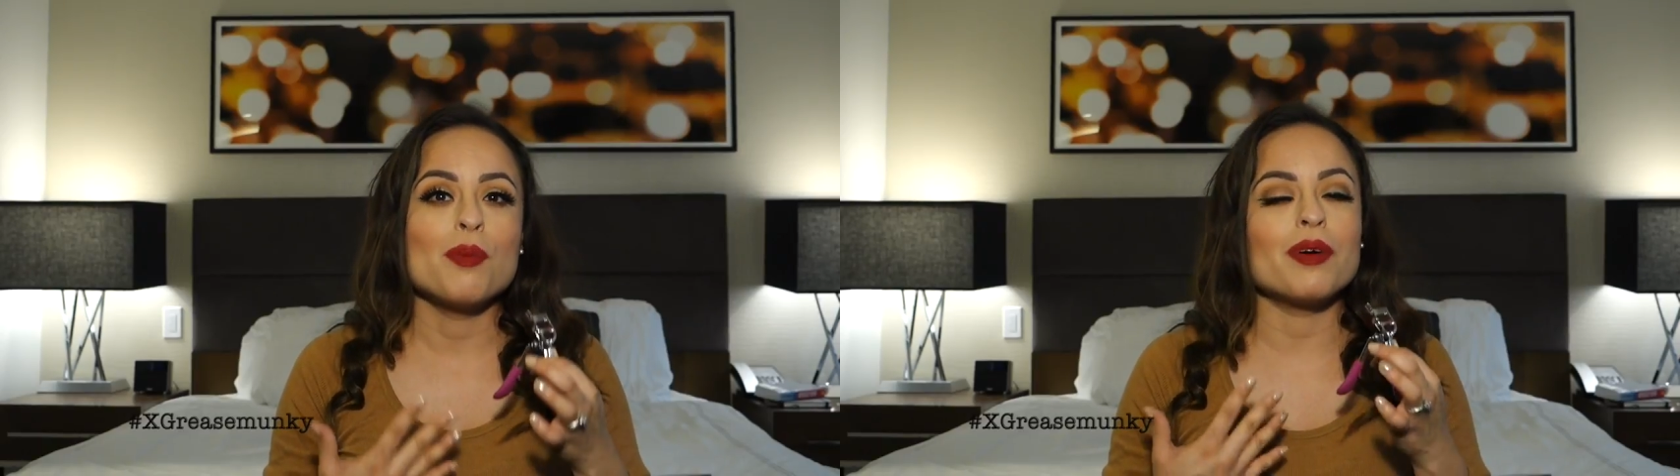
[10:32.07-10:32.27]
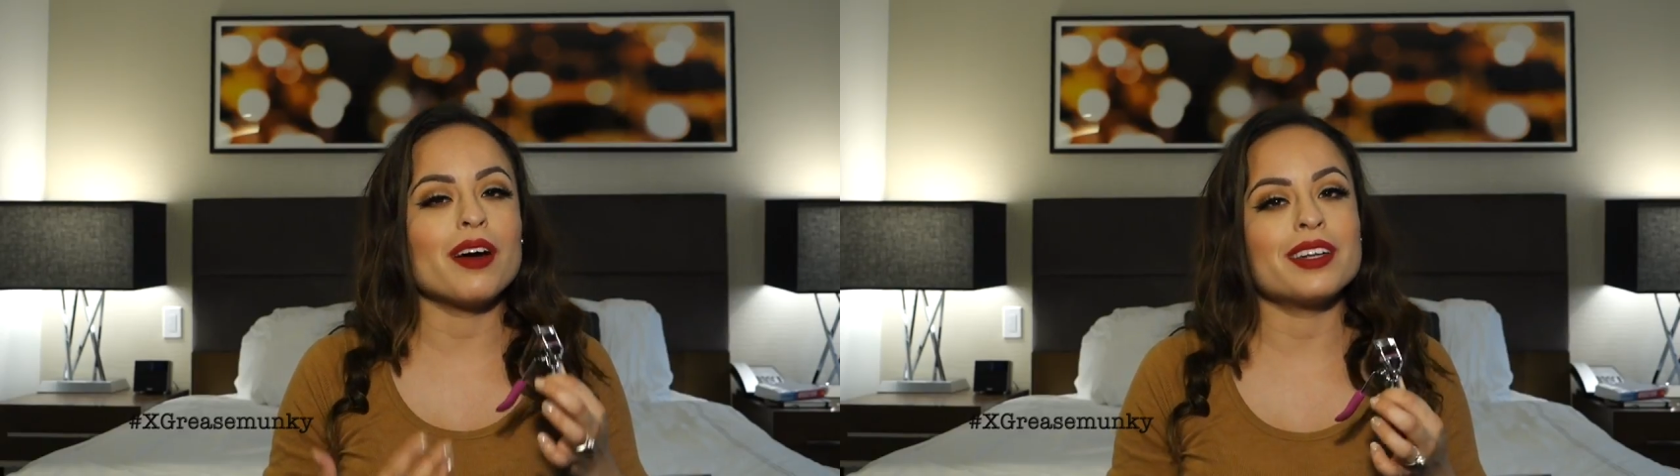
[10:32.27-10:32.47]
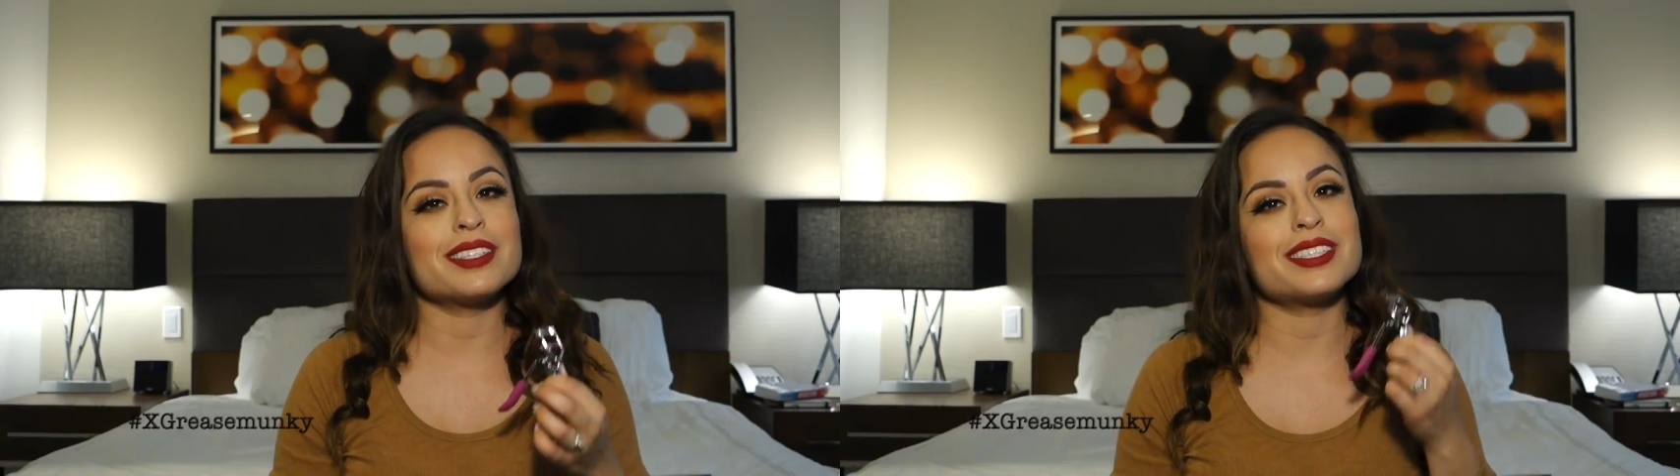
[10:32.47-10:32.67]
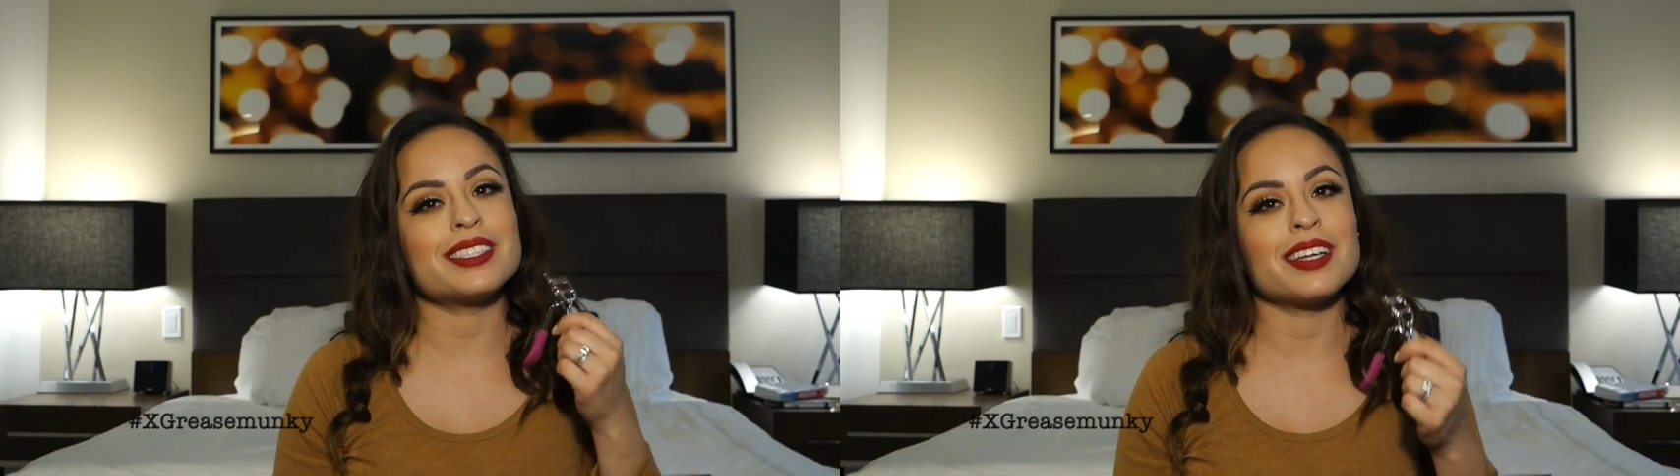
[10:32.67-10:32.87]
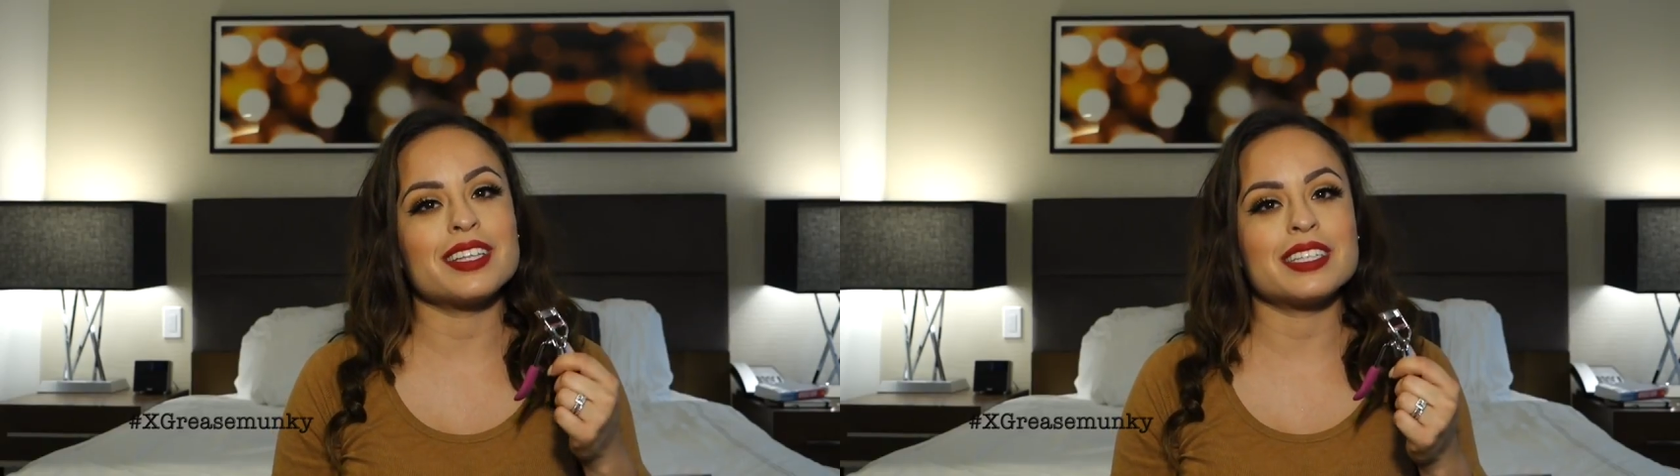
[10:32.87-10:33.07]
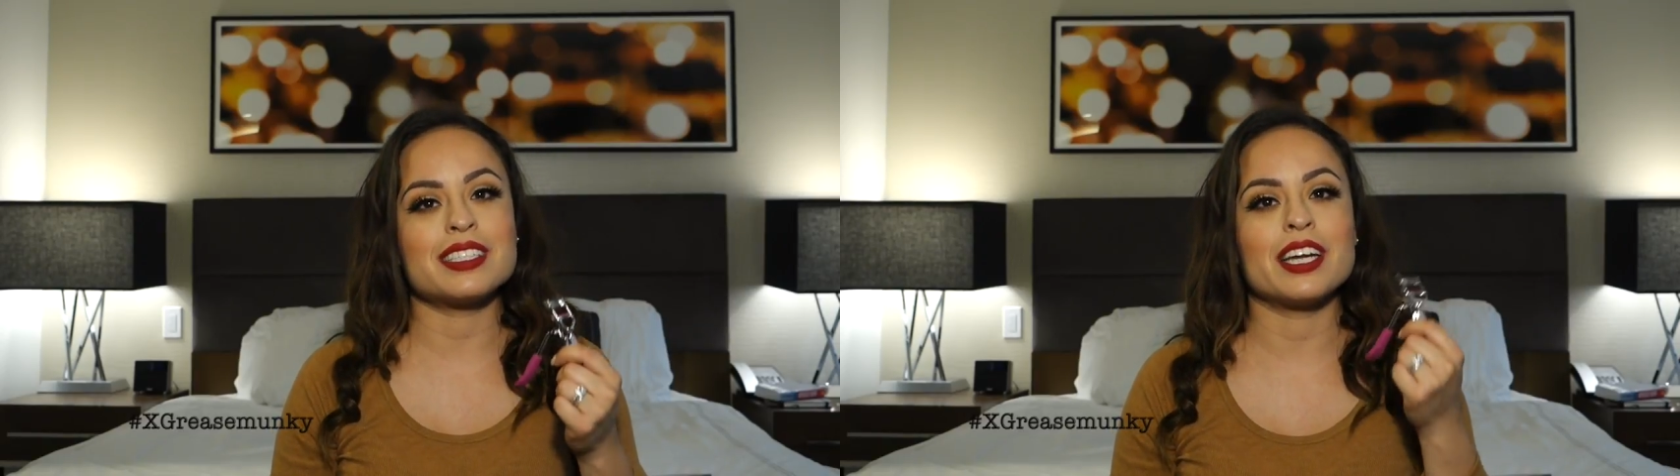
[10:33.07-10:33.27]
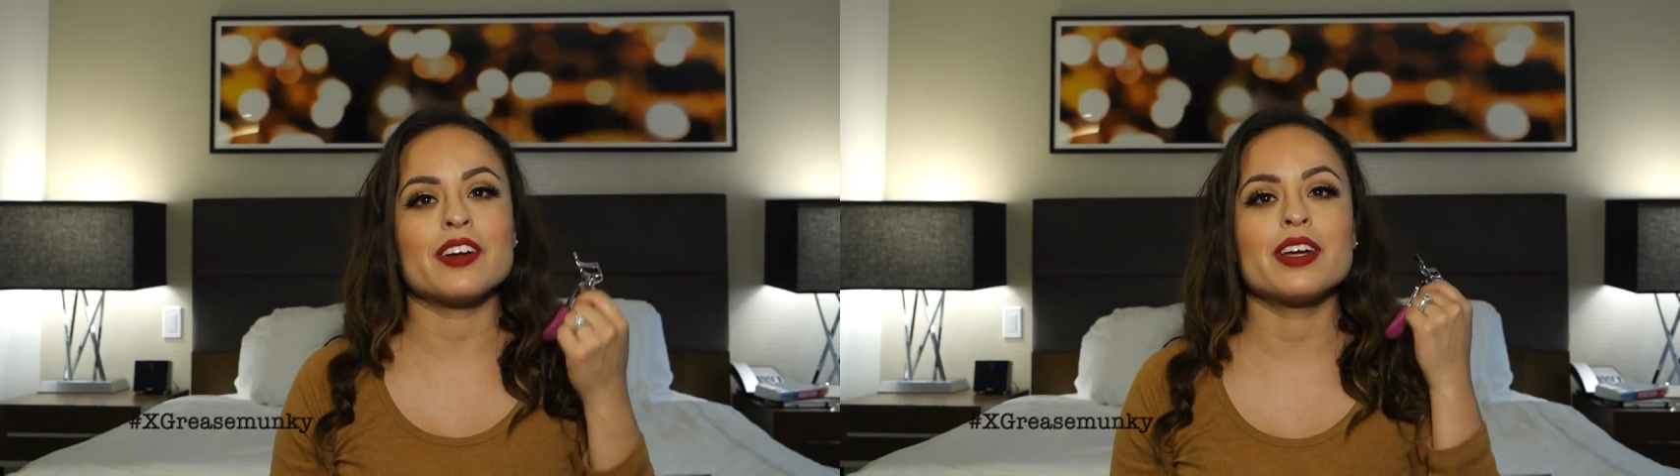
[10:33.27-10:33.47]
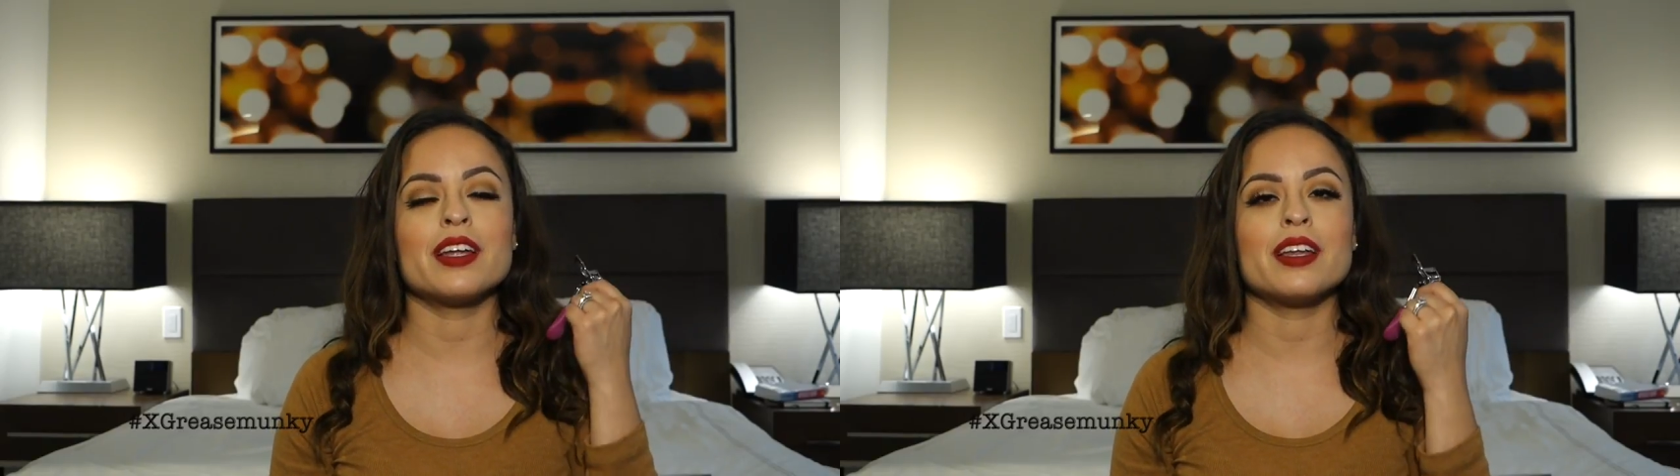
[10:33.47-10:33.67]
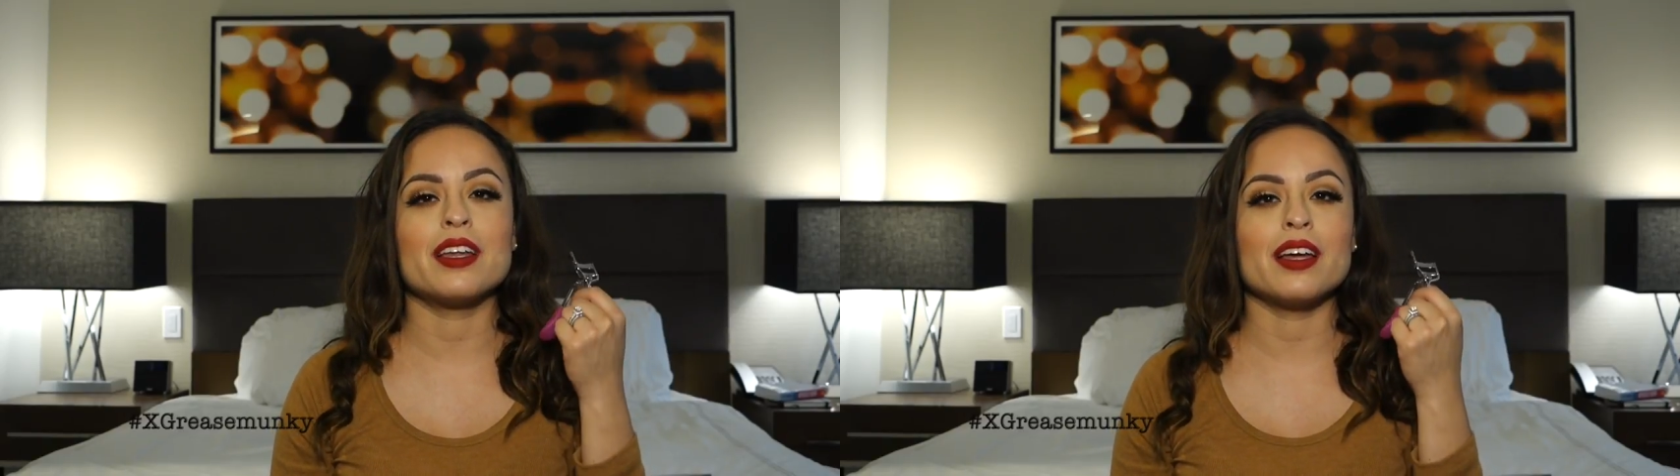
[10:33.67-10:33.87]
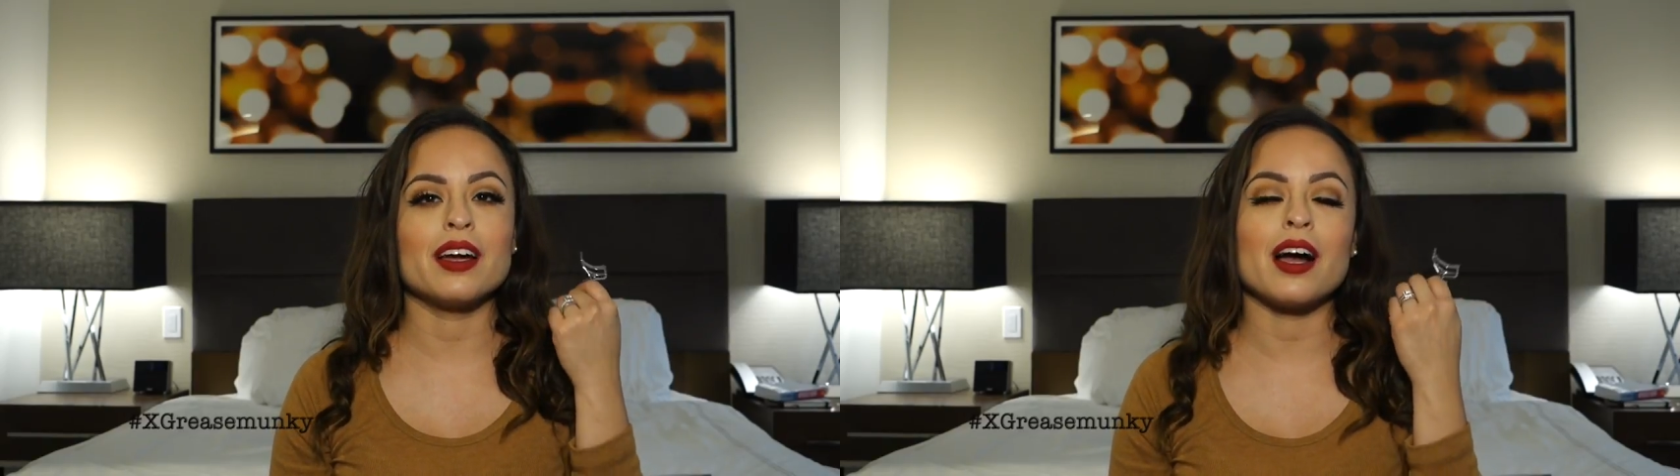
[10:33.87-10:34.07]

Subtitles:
but honestly it's not that scary, and